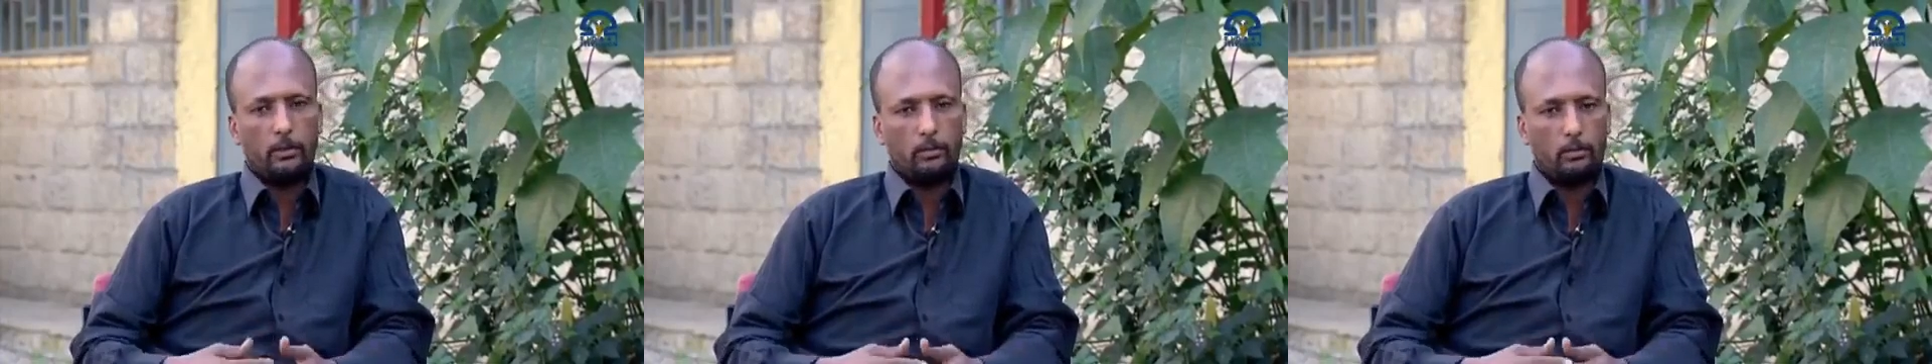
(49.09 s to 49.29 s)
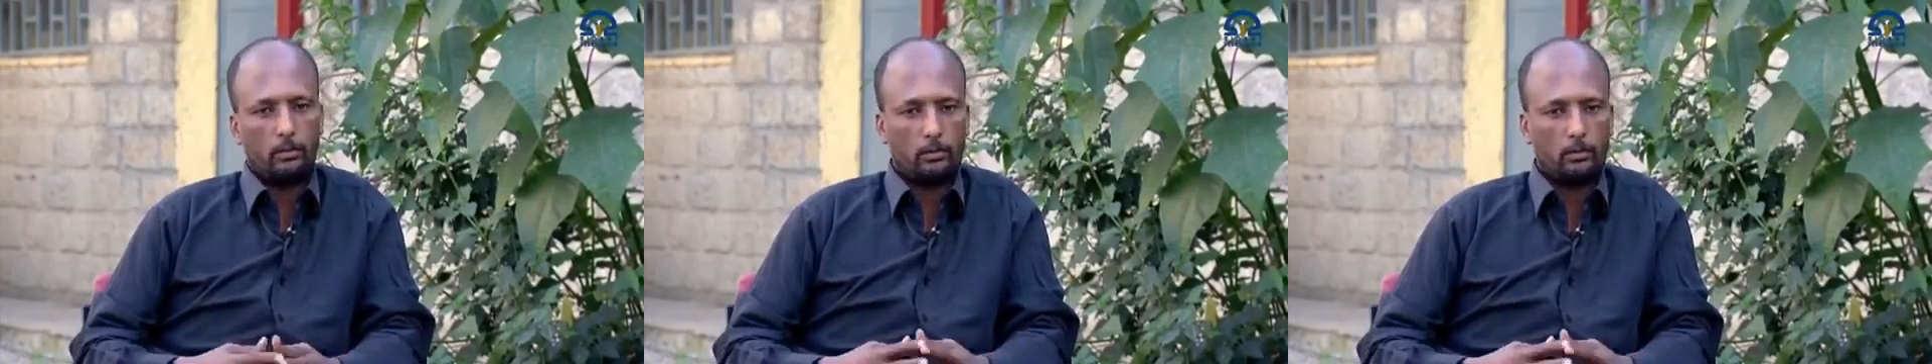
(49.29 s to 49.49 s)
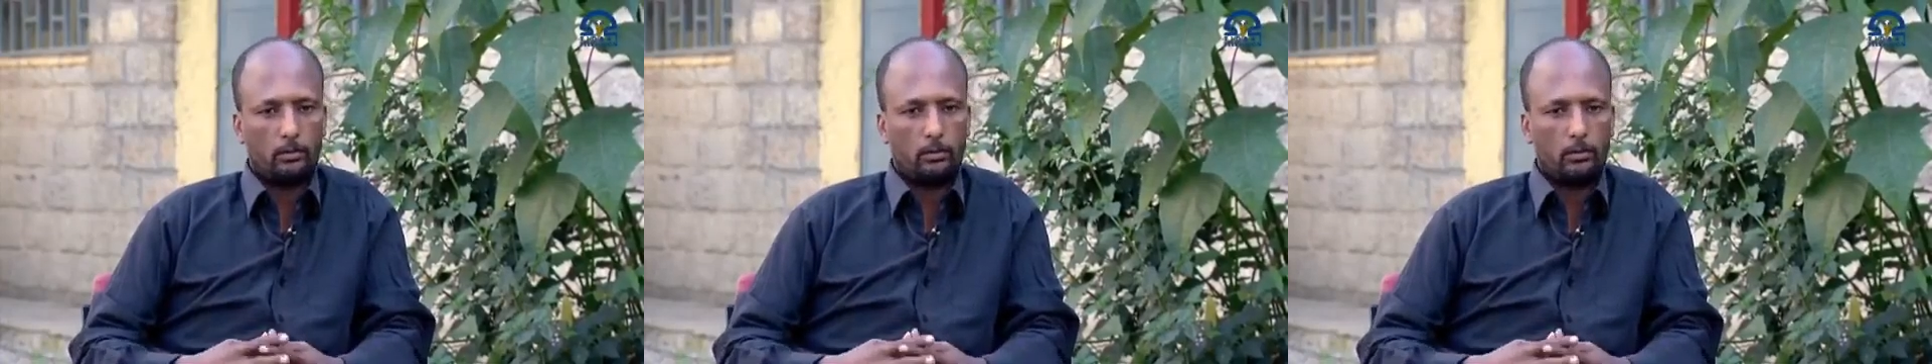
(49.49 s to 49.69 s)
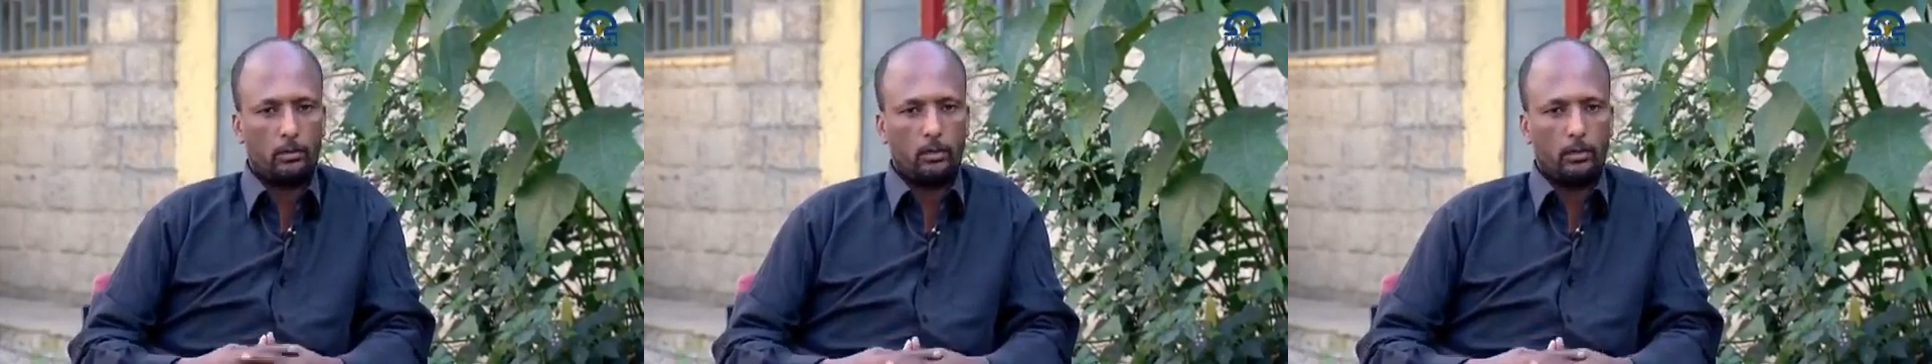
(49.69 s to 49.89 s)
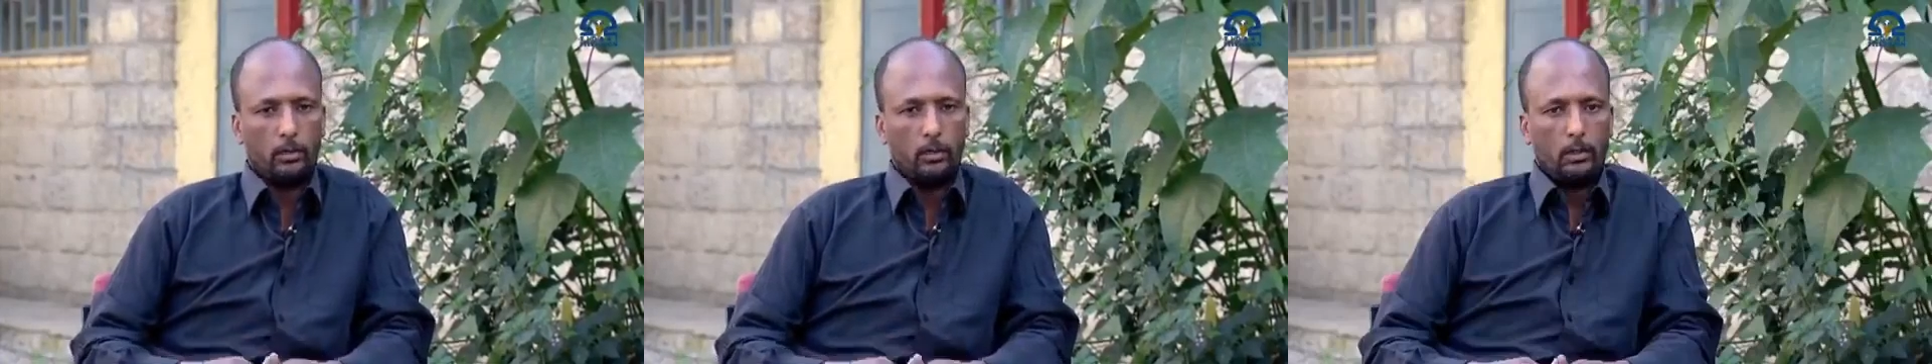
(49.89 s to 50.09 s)
north.
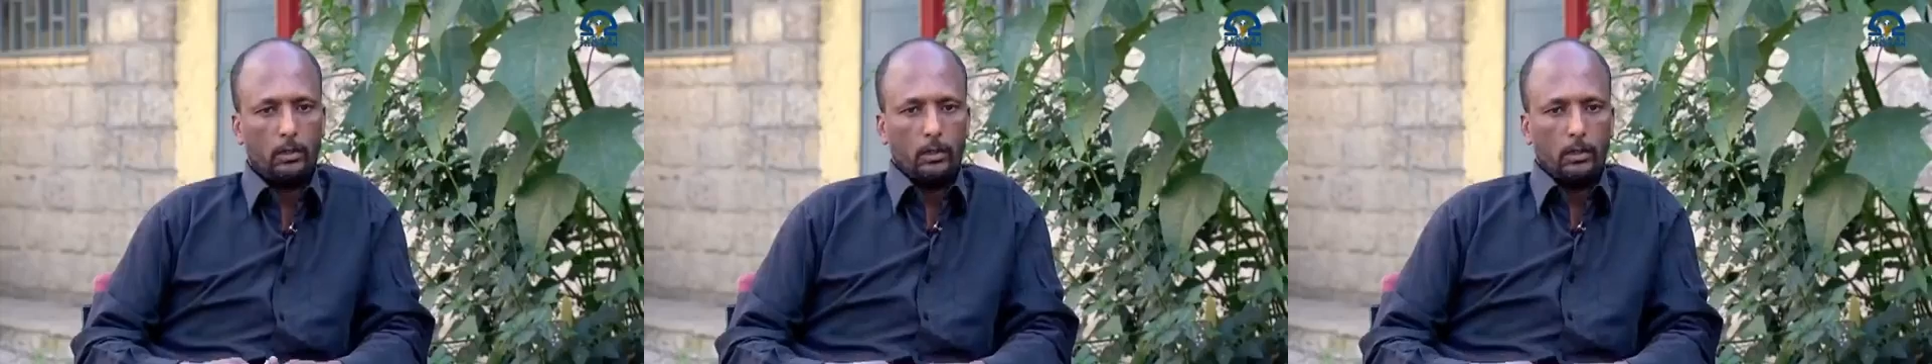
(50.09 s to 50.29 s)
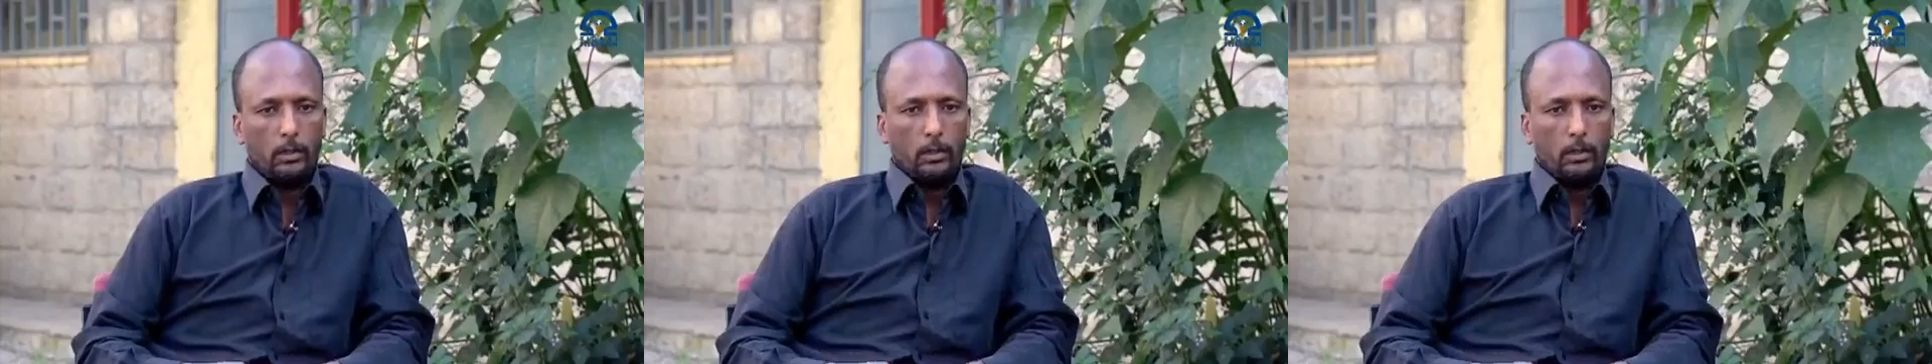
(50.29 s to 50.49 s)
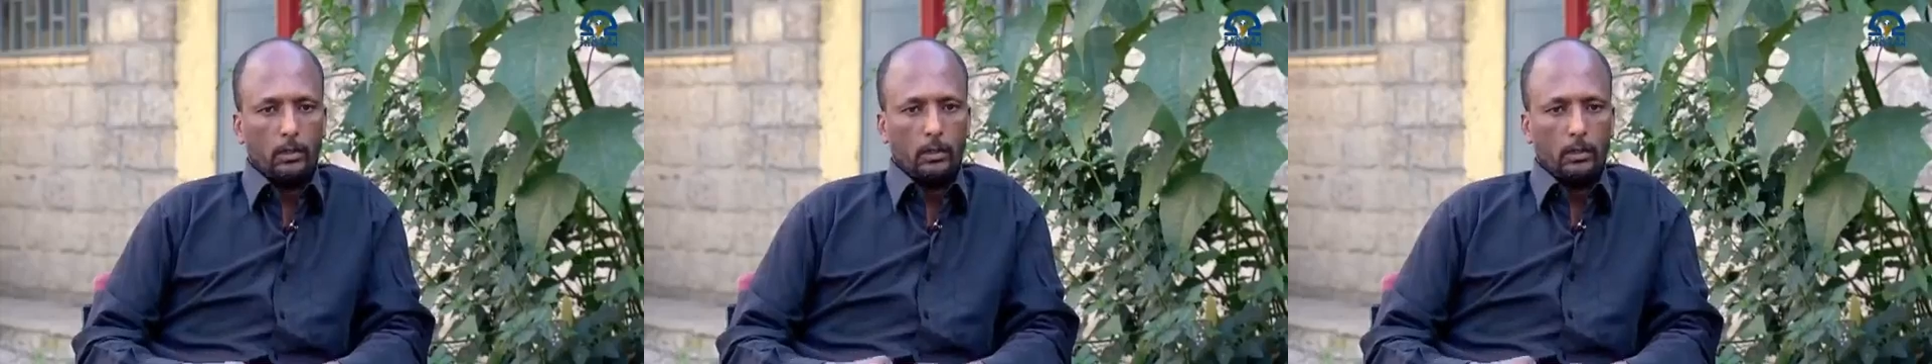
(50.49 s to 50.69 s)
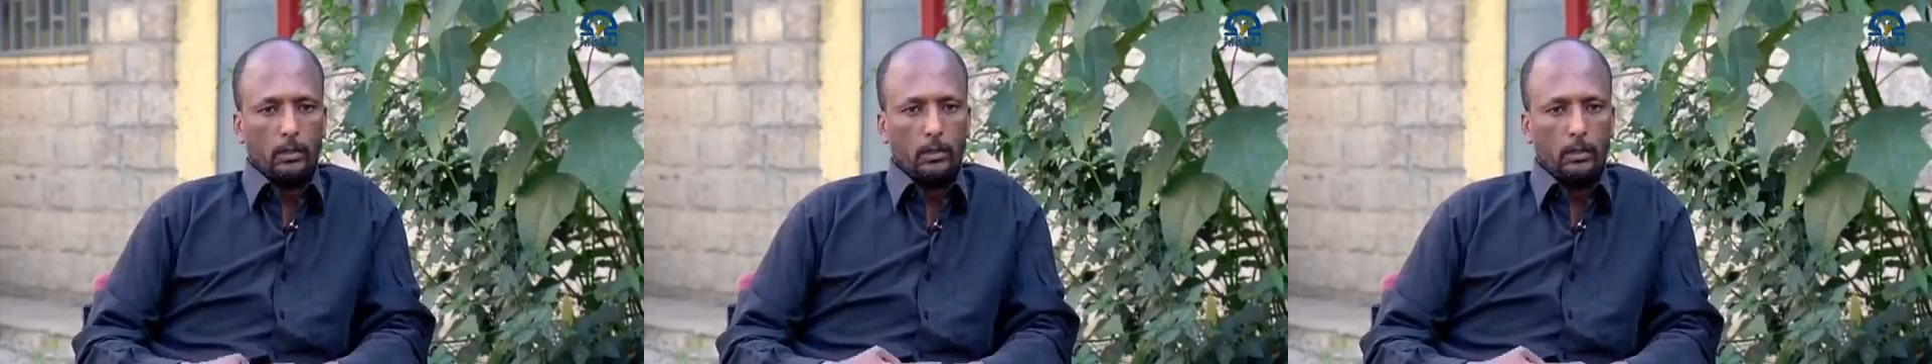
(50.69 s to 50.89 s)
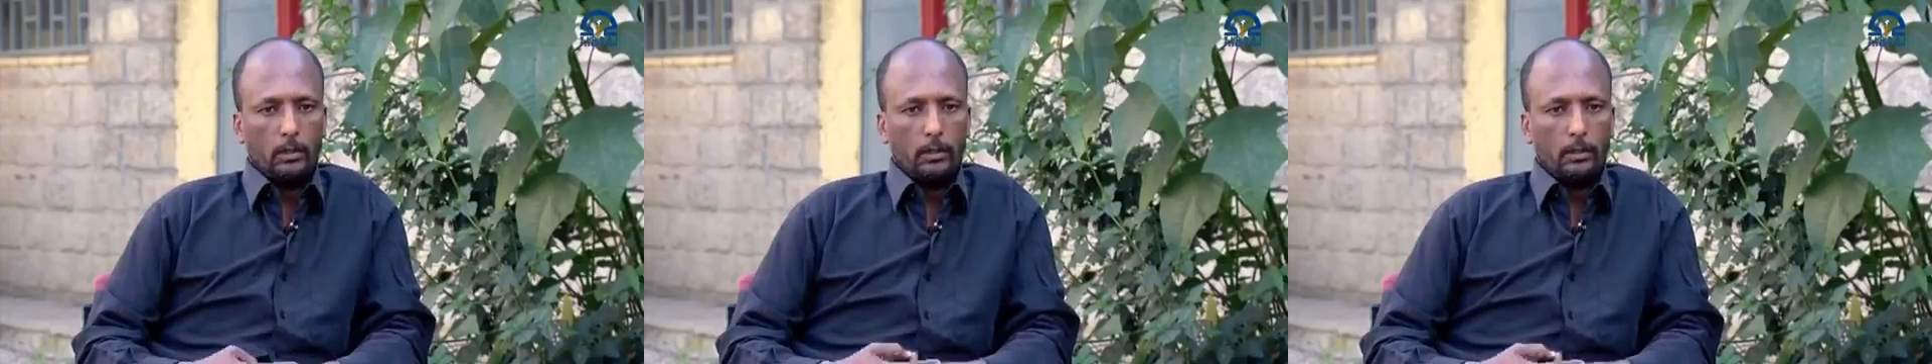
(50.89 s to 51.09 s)

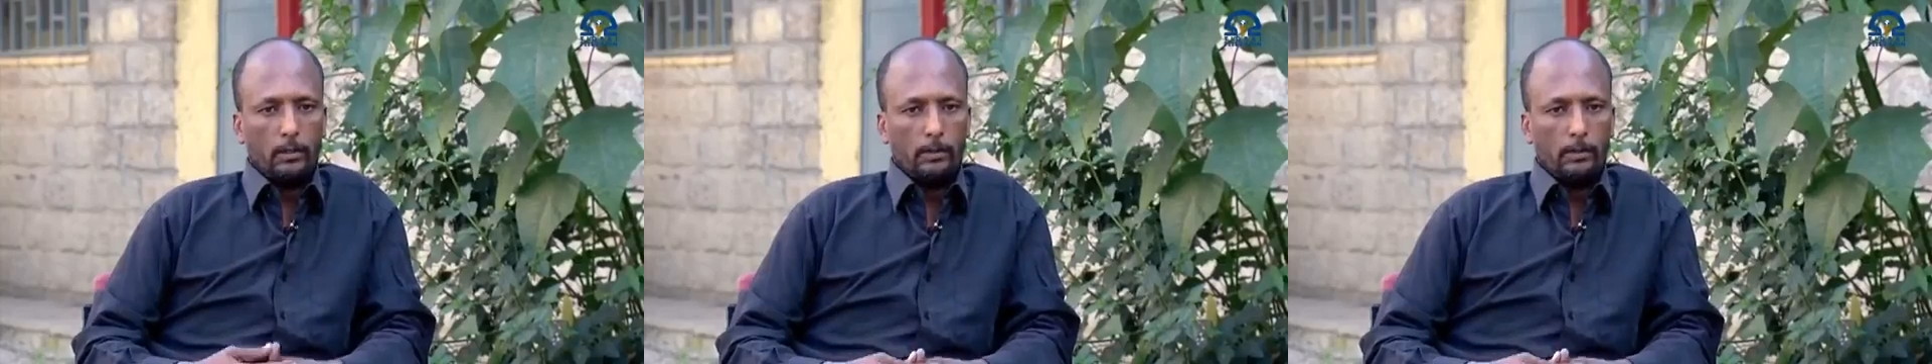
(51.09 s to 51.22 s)
And